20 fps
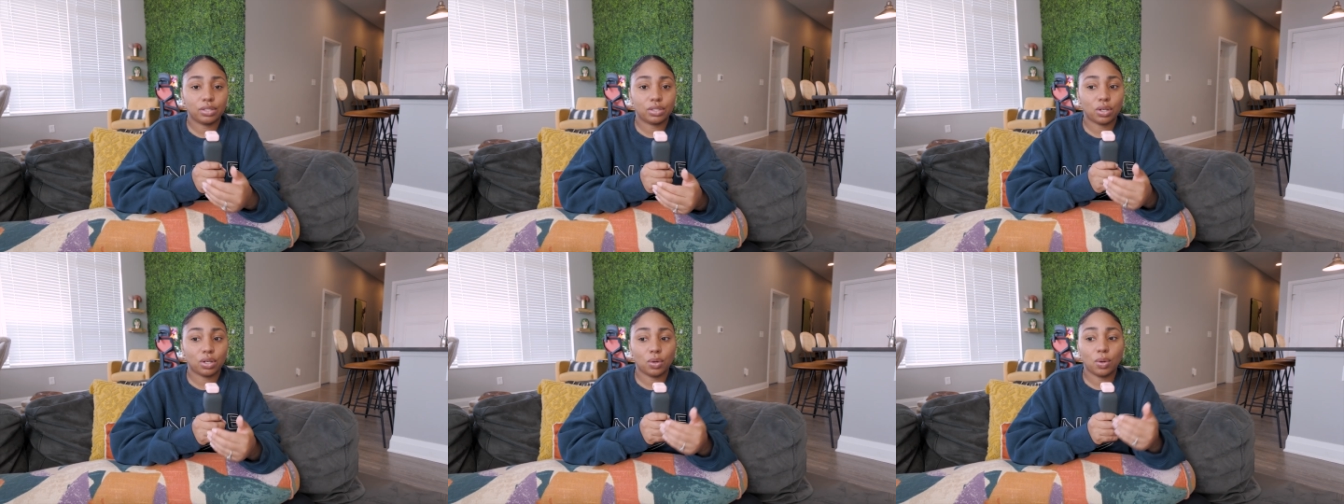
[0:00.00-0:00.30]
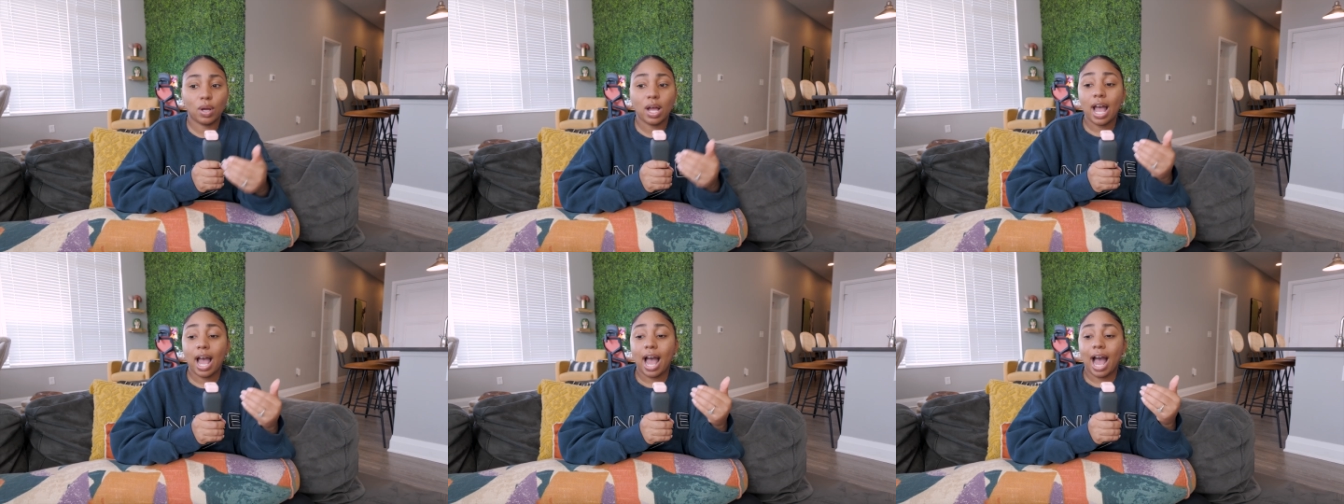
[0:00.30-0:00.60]

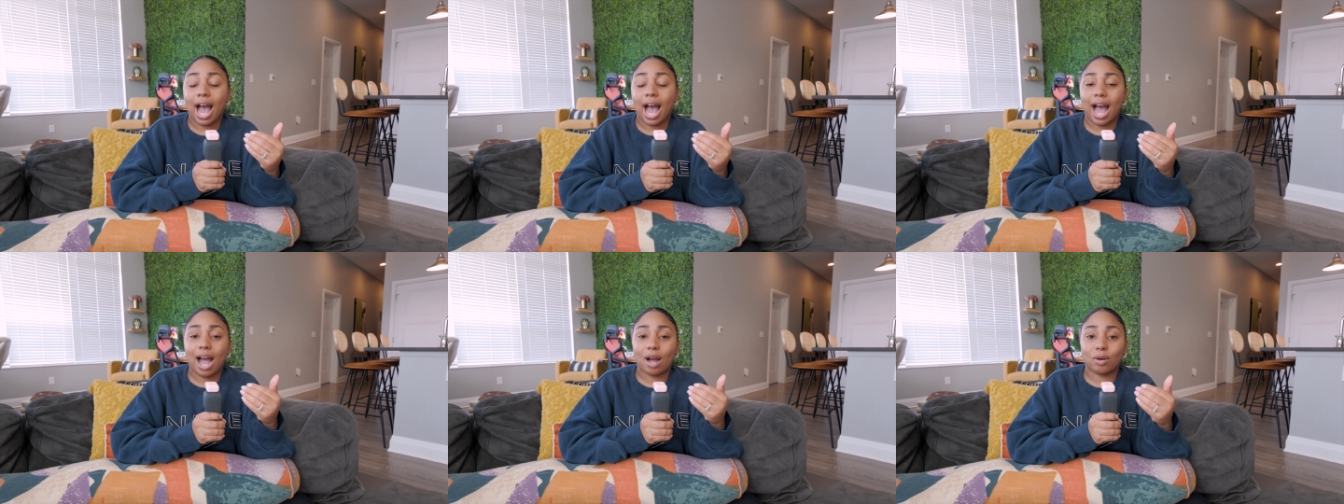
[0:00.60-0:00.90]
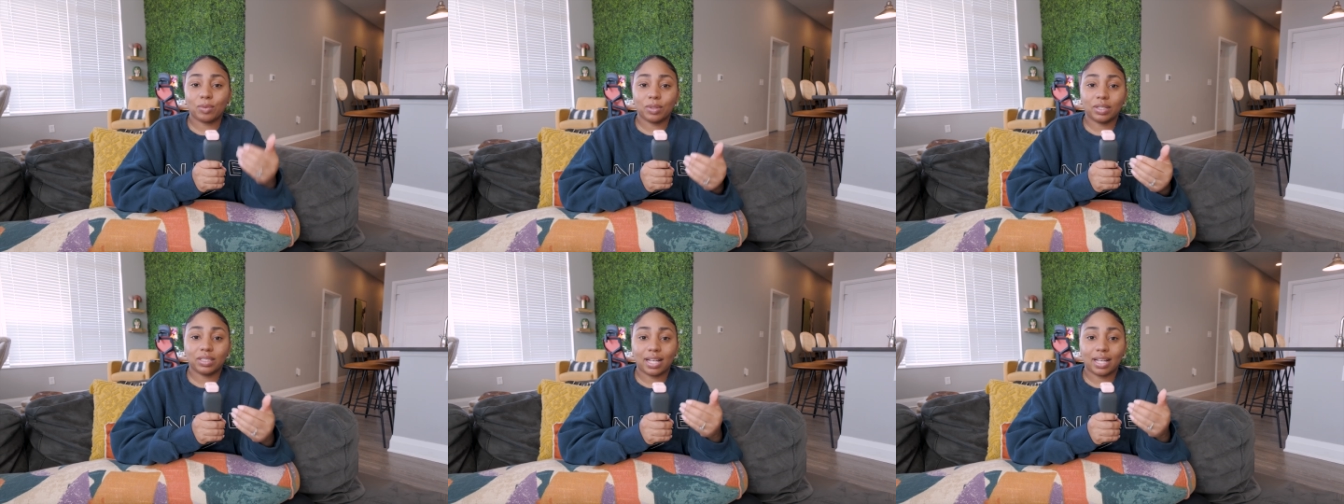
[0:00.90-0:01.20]
So I
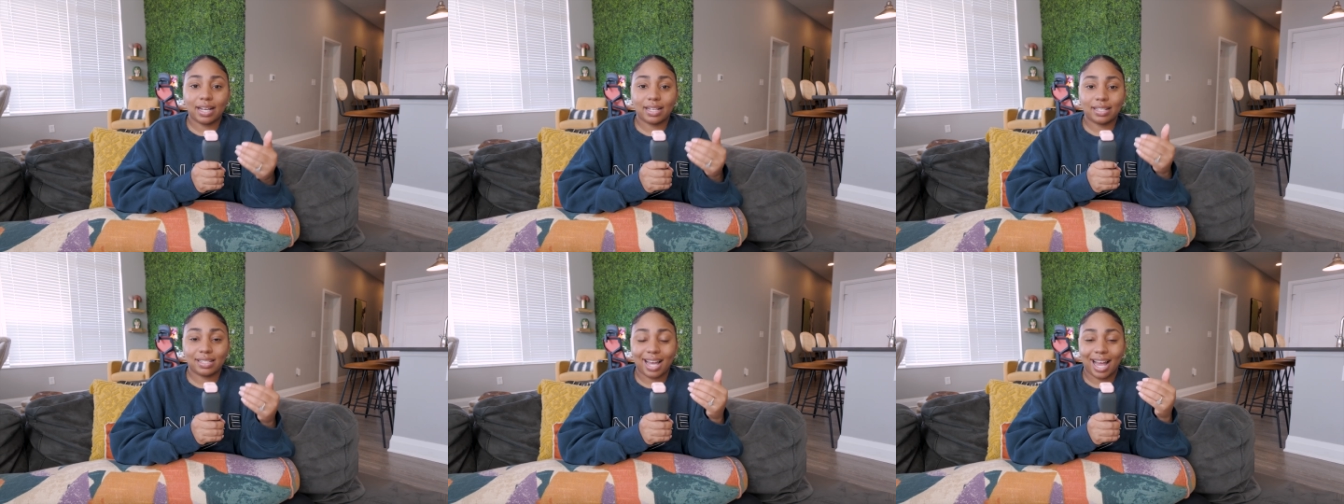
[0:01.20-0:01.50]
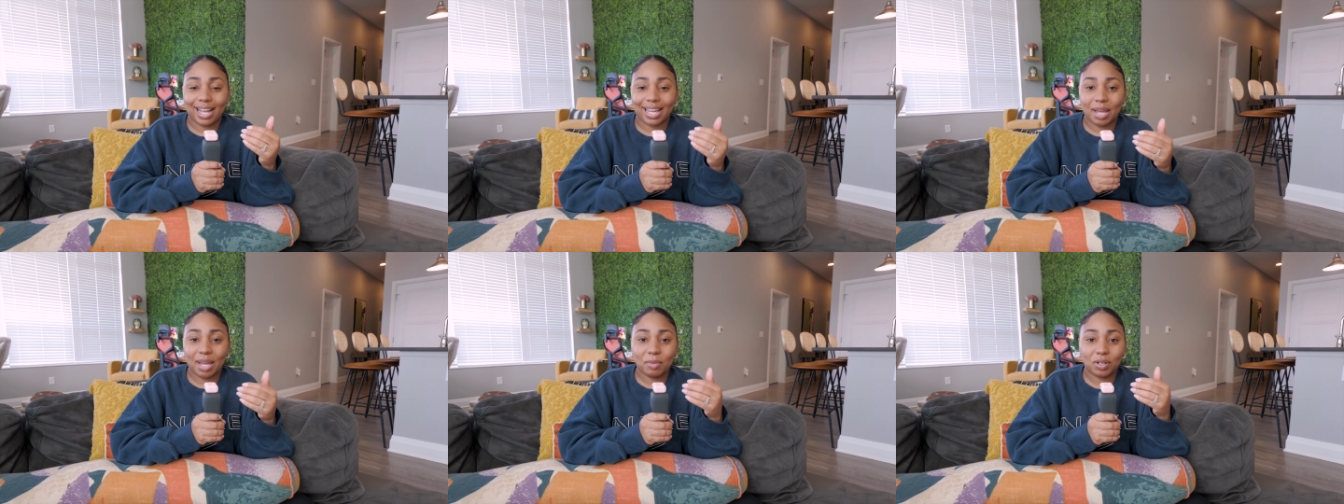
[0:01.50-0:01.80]
realized
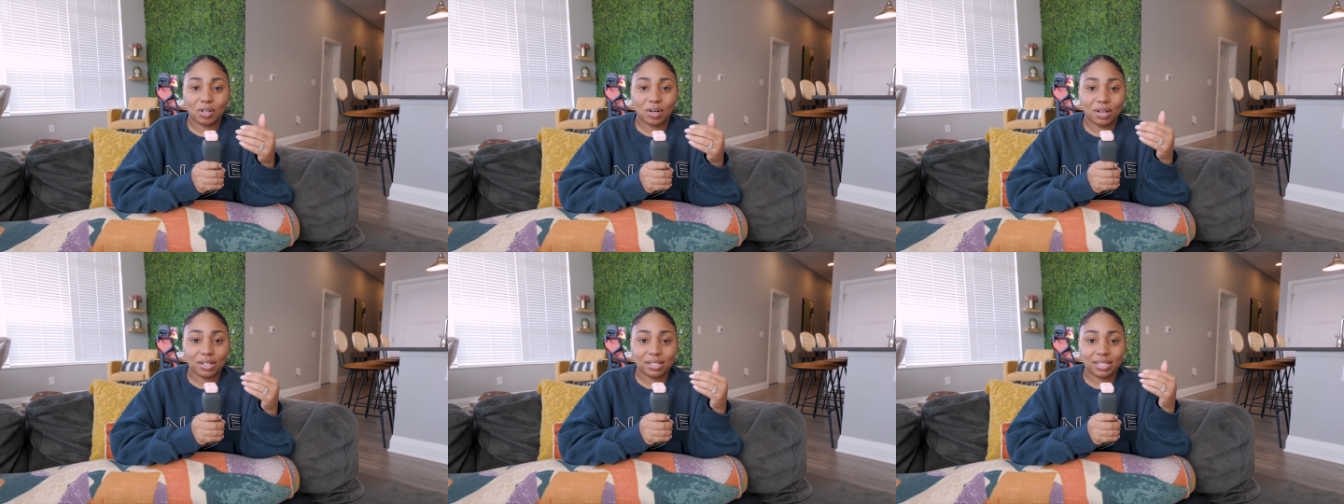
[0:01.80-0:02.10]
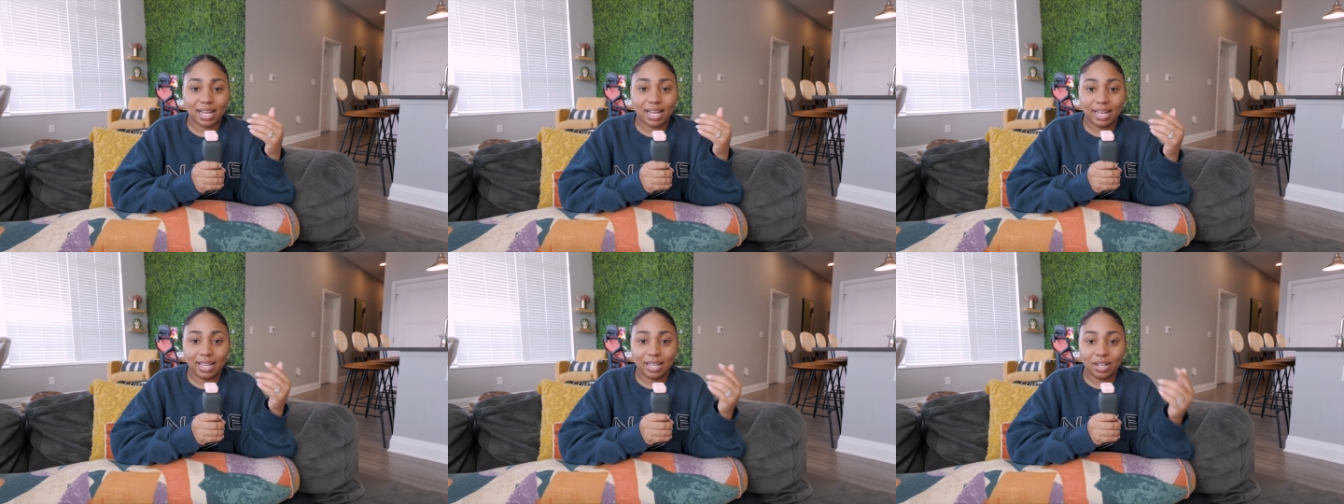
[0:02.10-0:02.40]
I came
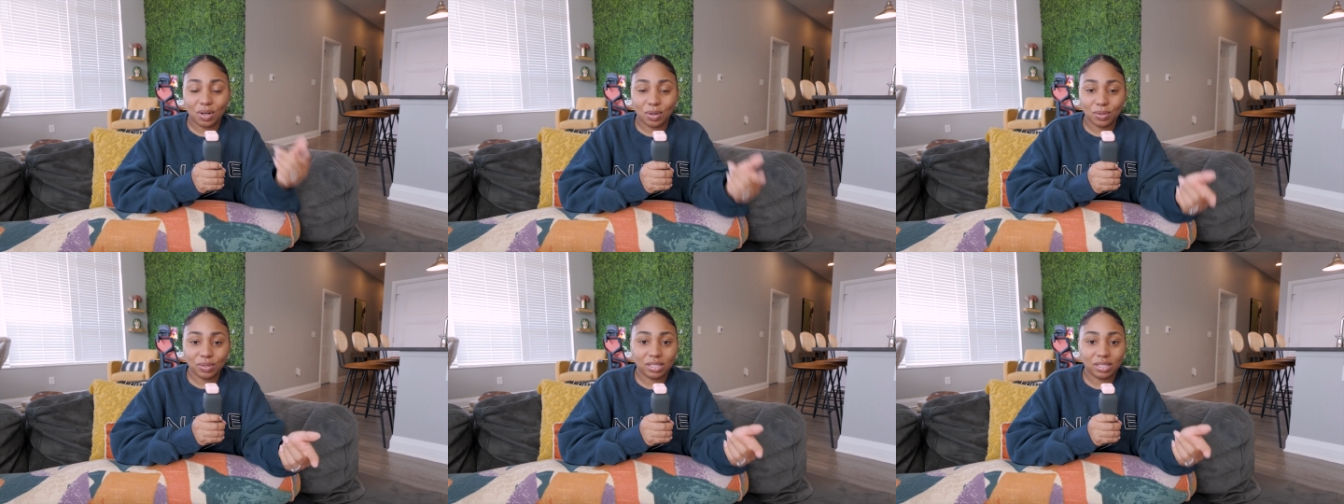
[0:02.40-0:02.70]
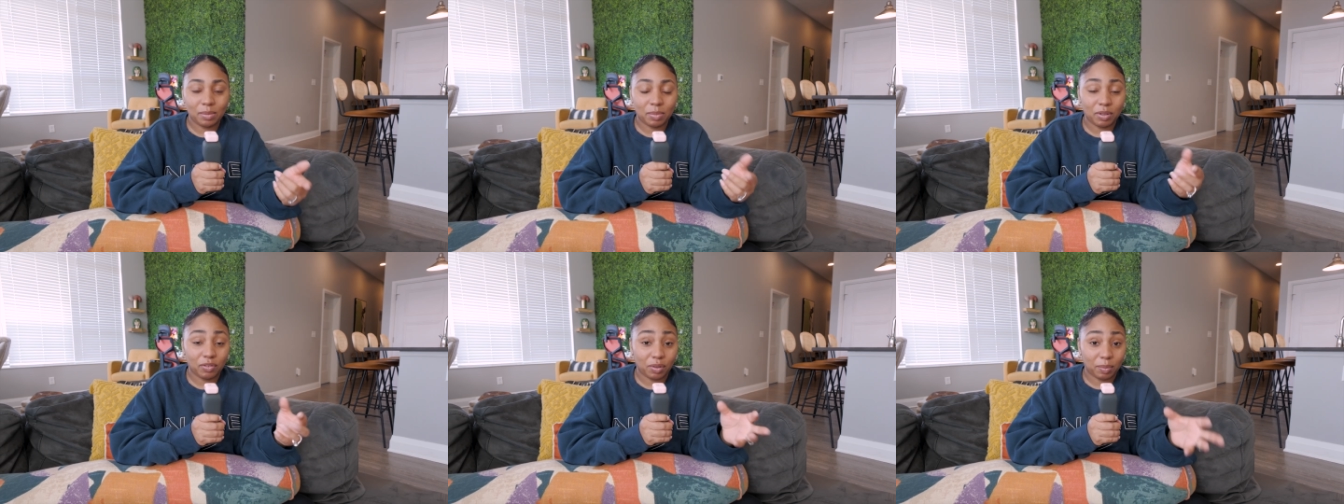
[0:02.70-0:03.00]
across a code
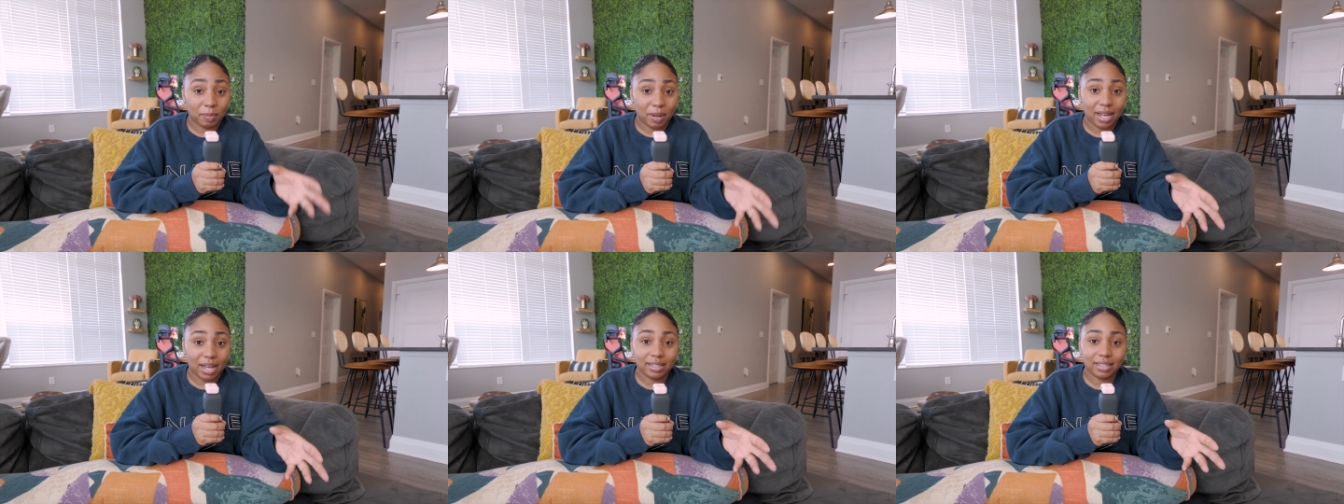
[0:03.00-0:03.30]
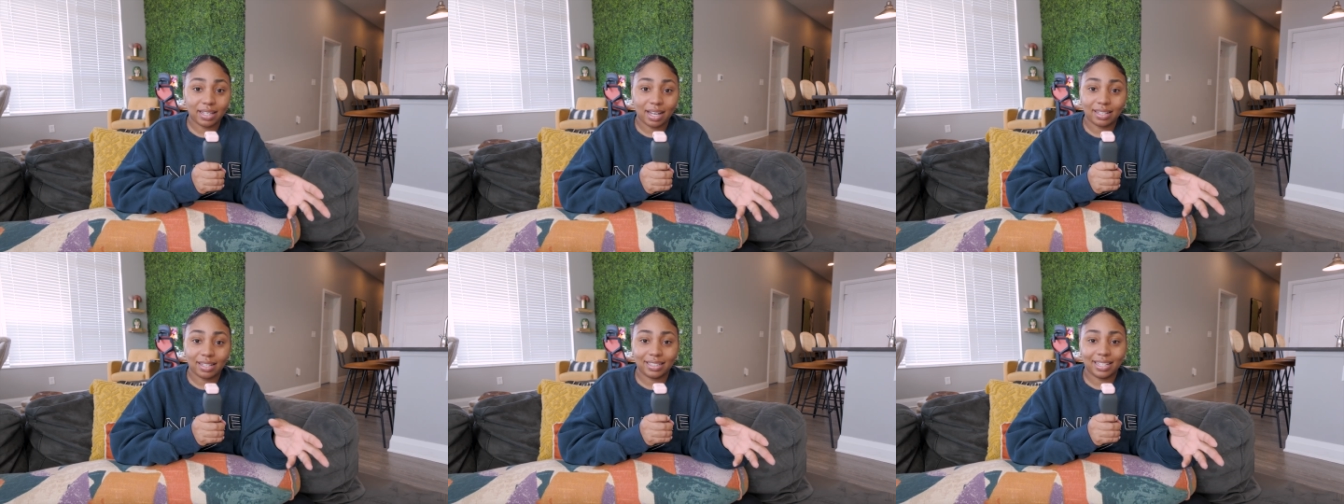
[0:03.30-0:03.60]
snippet for
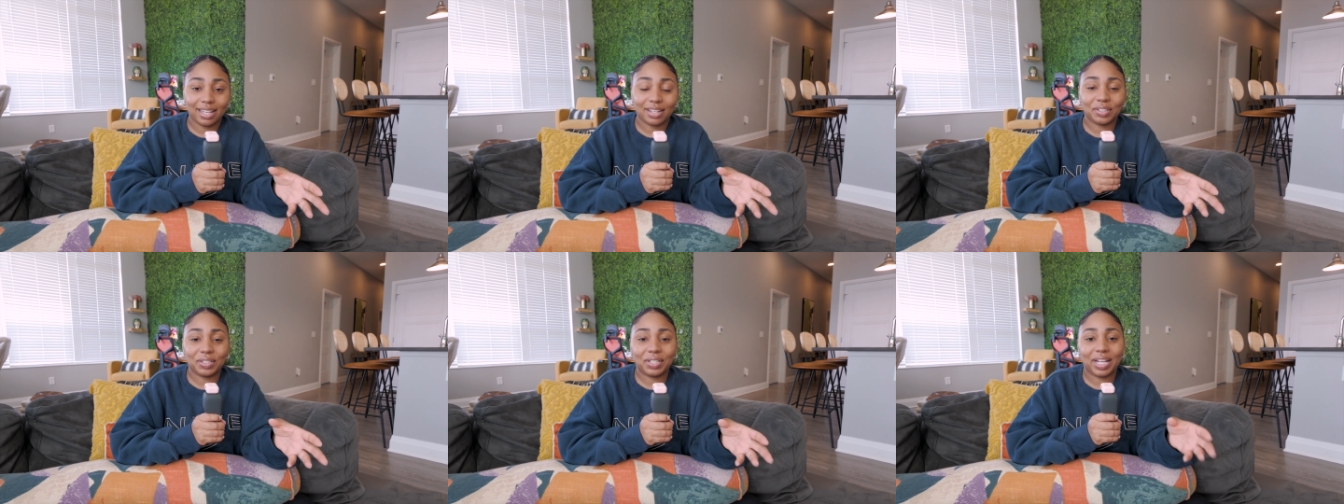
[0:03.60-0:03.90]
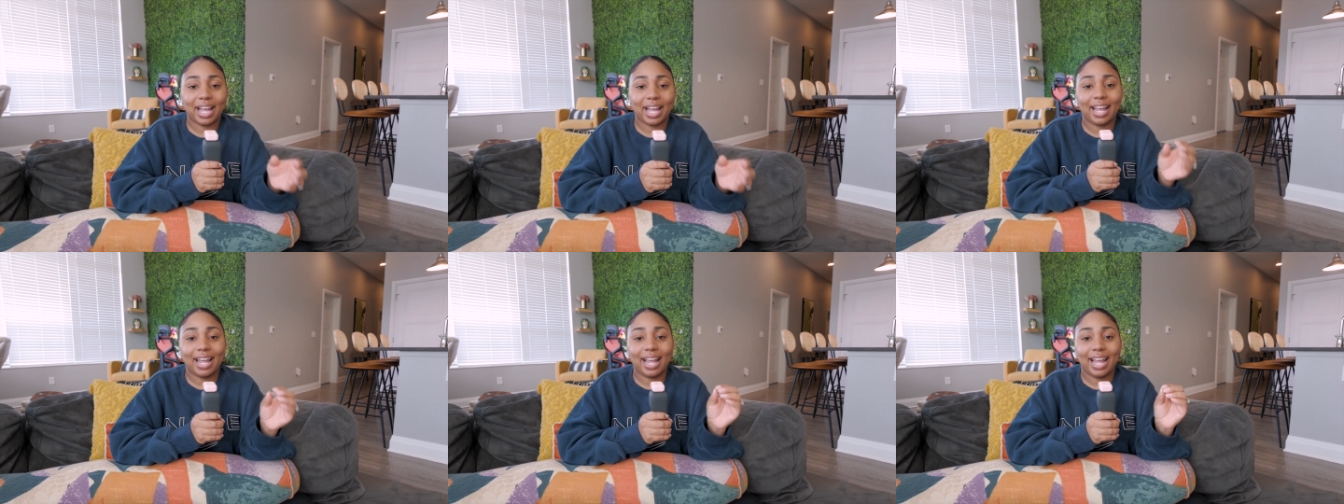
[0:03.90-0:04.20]
Python the other
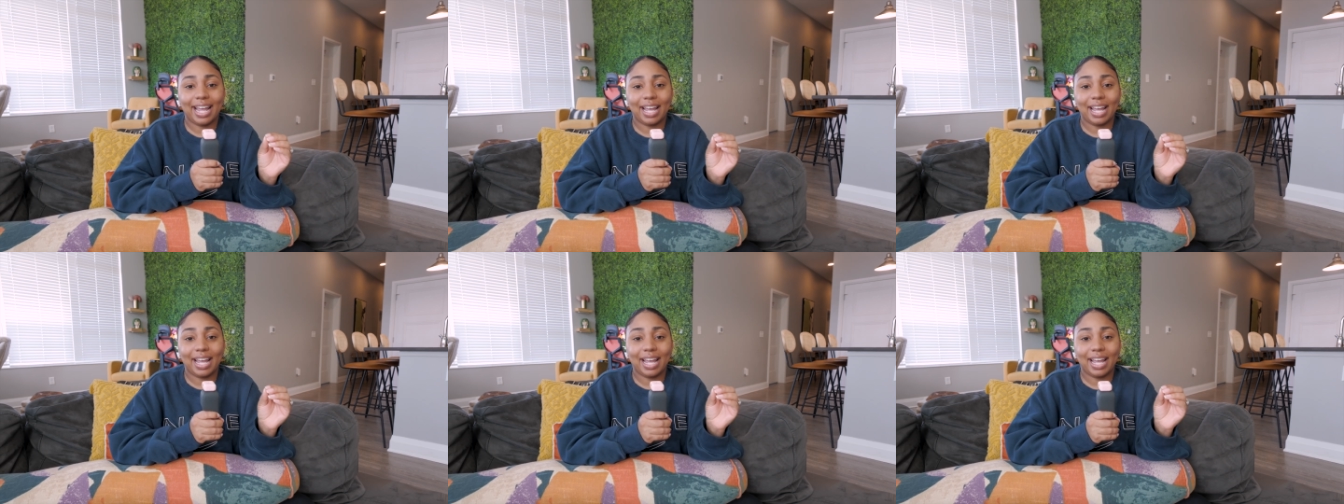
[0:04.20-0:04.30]
day.